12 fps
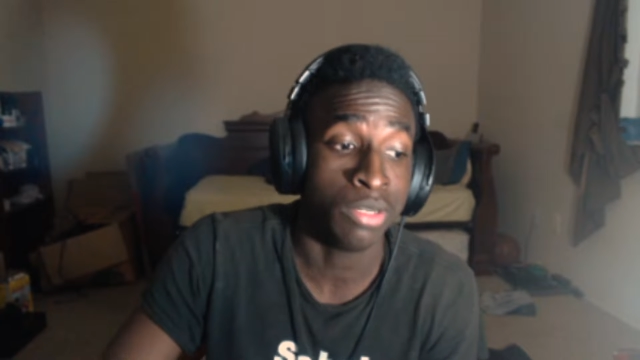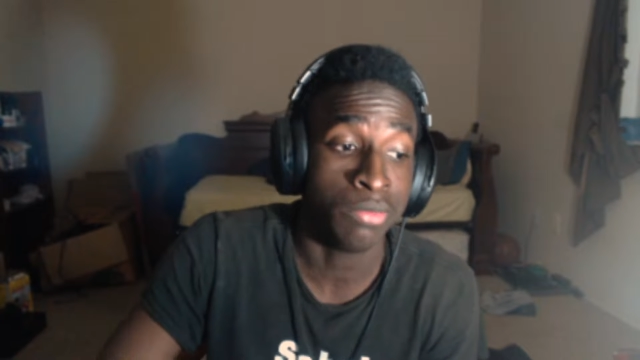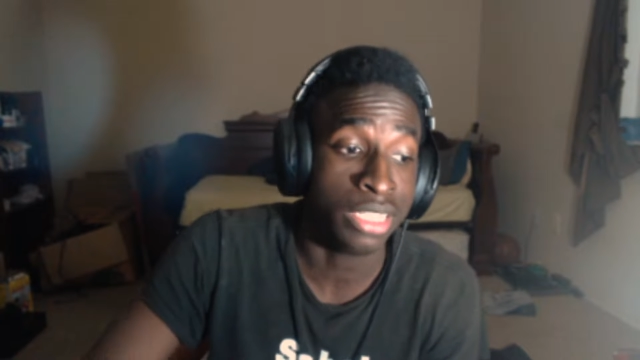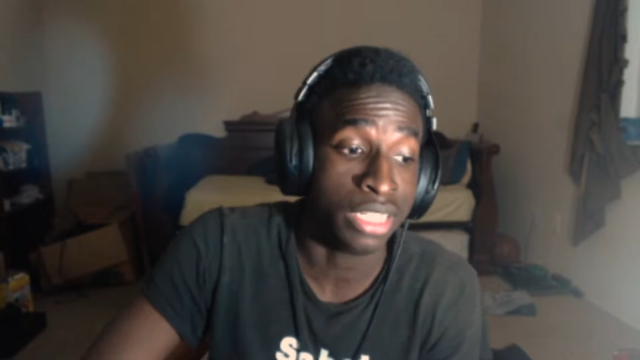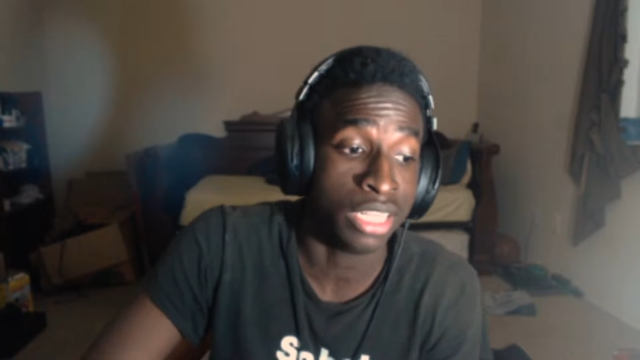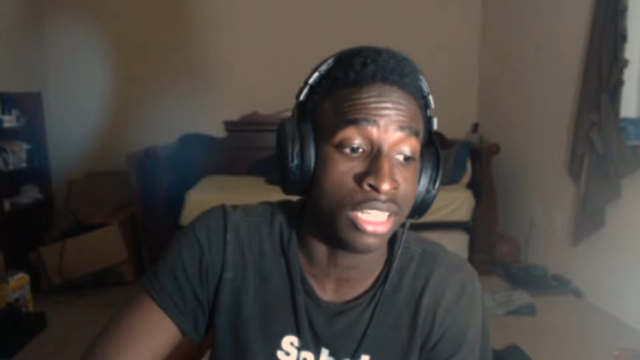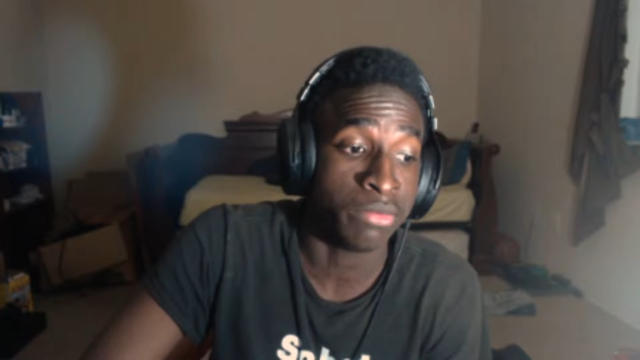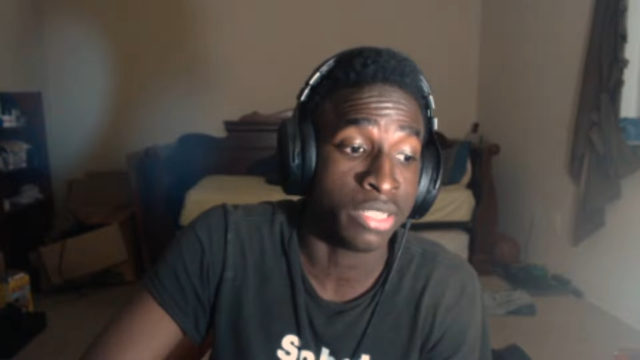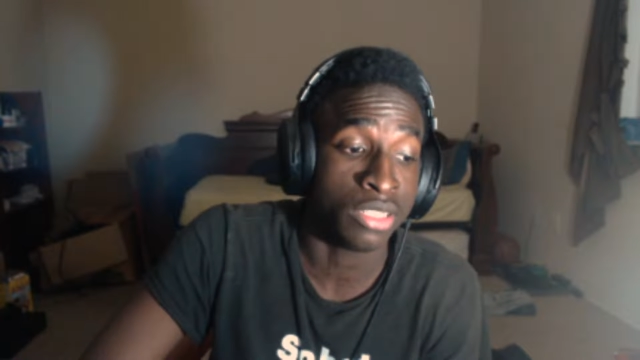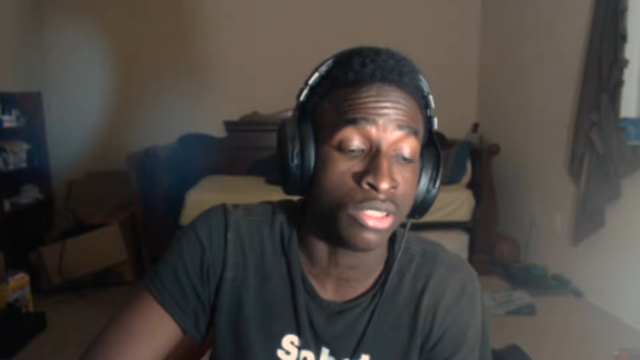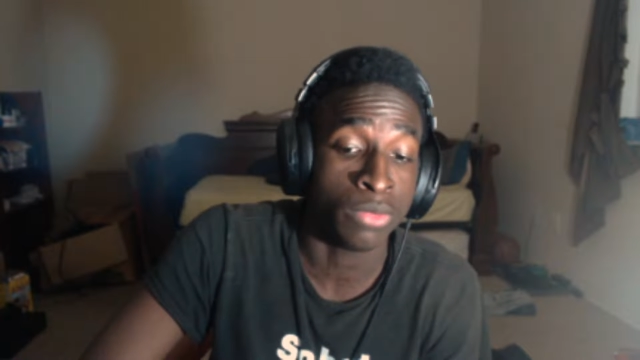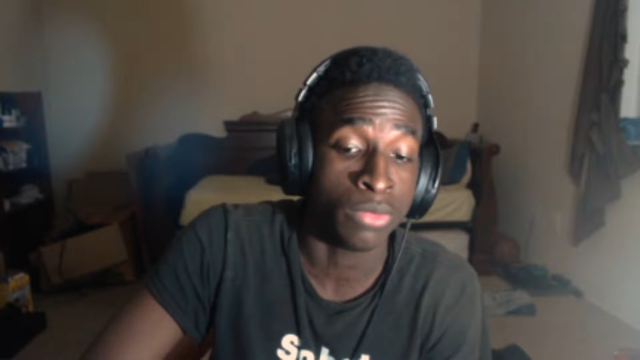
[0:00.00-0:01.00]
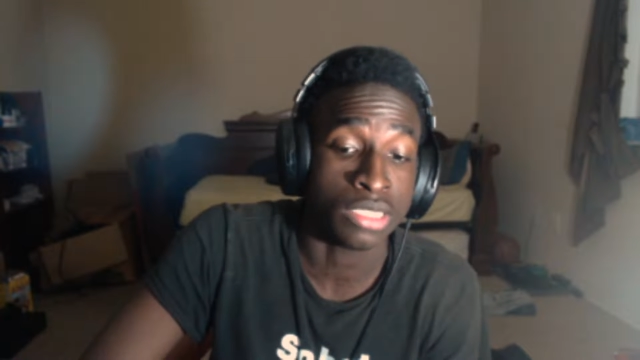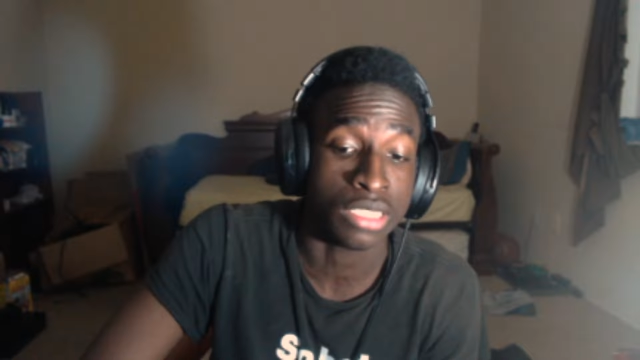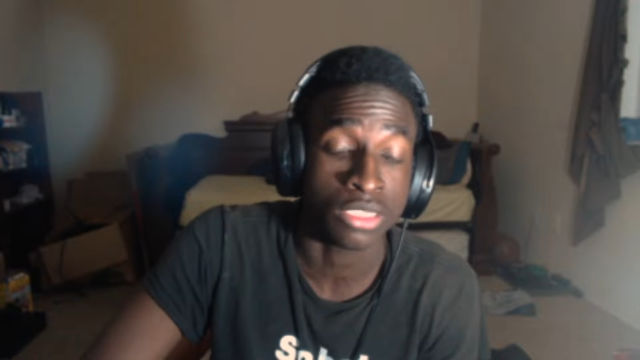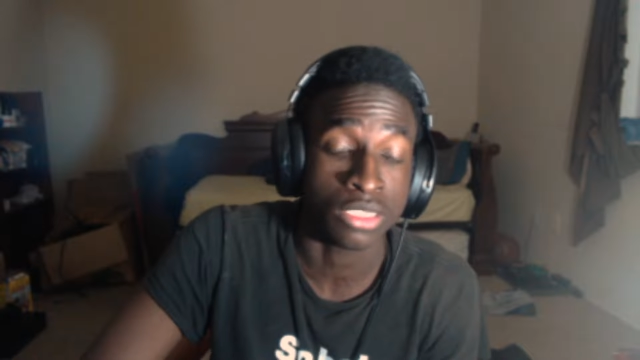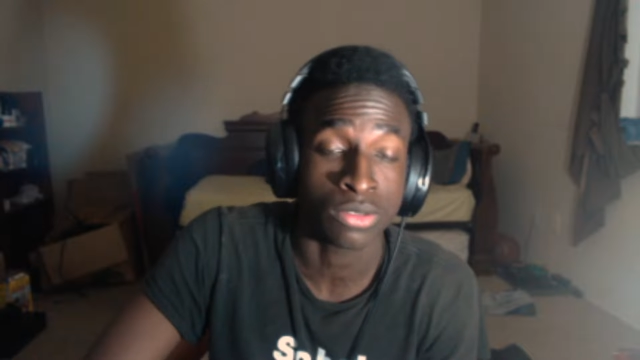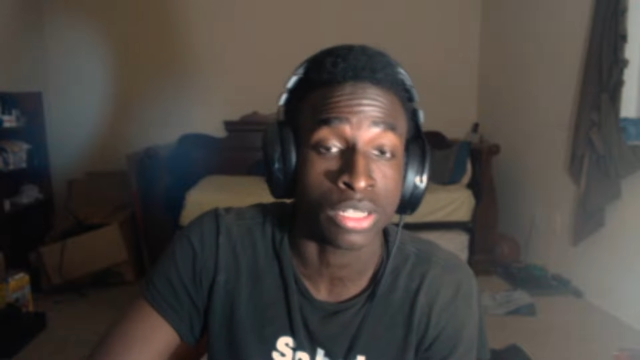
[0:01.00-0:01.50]
MeatCanyon be doing with his
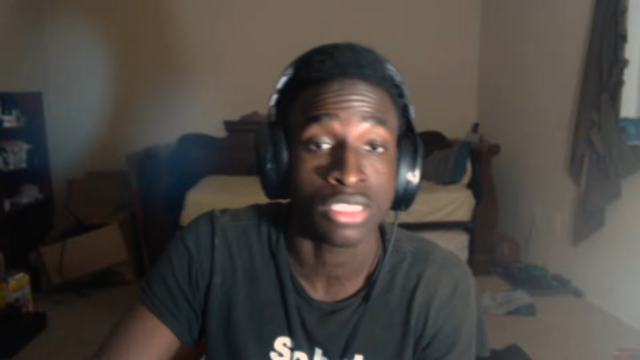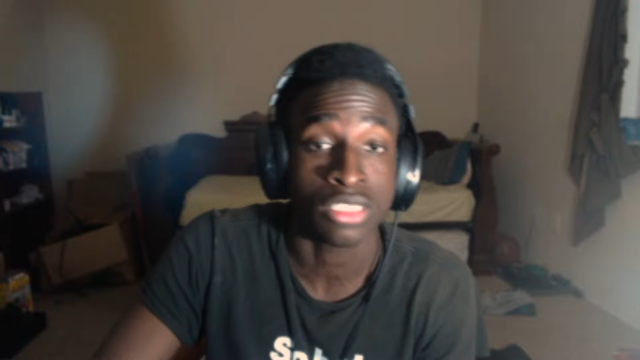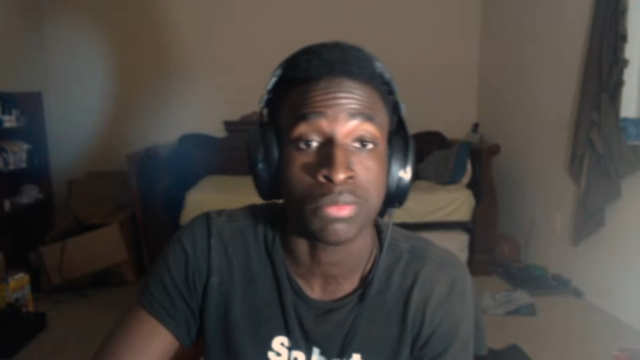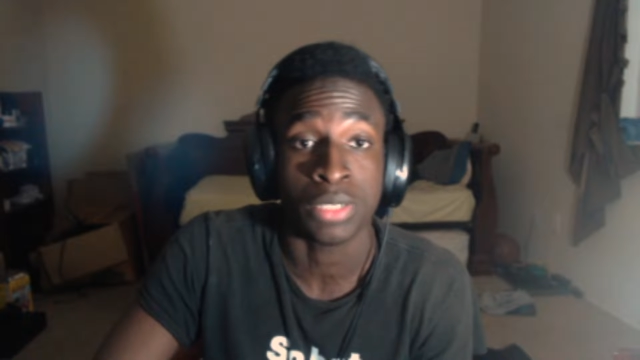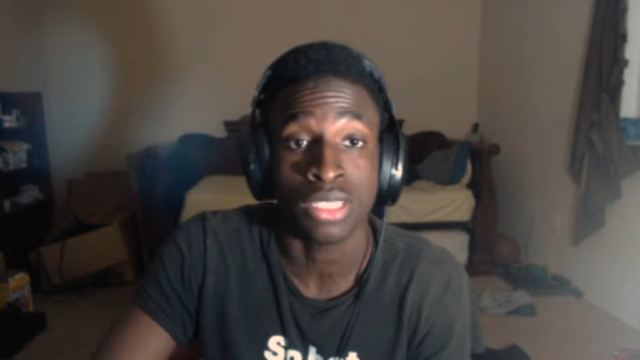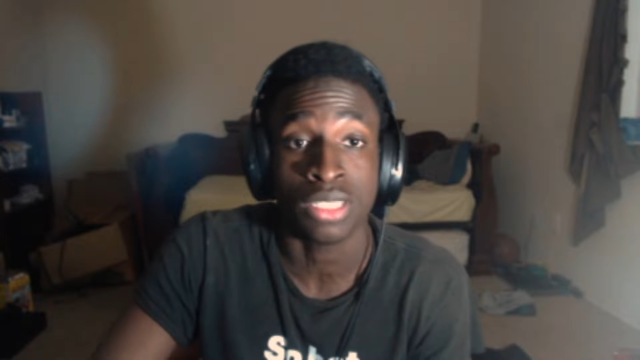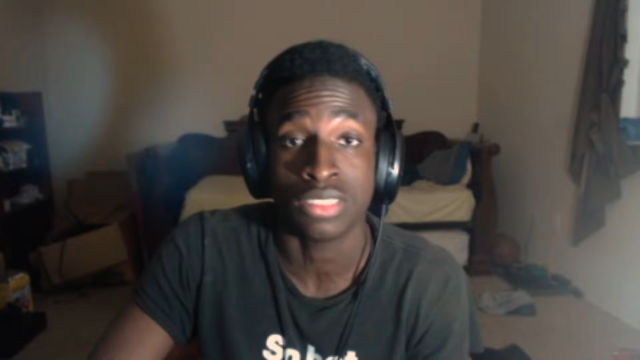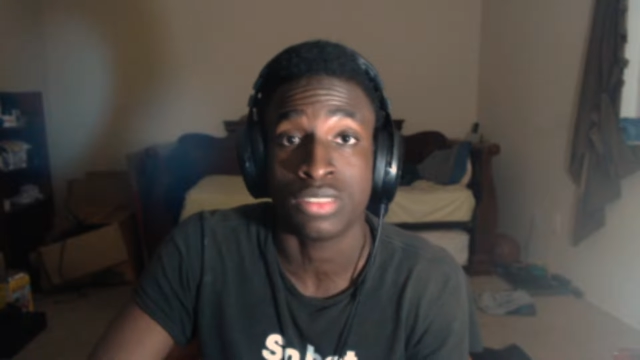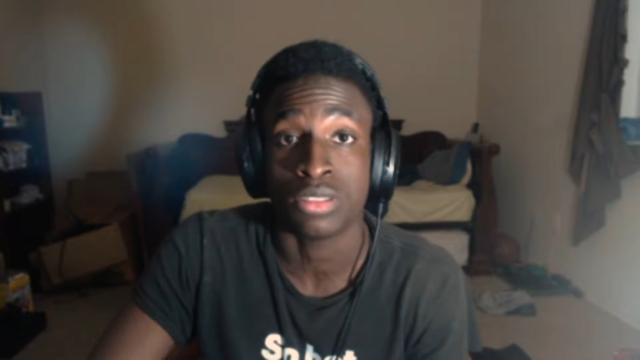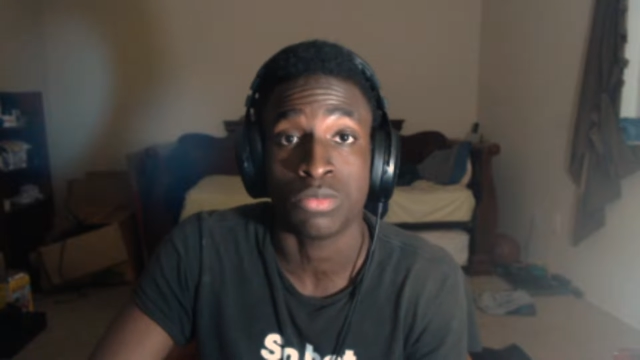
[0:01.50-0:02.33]
illustrations, but it just look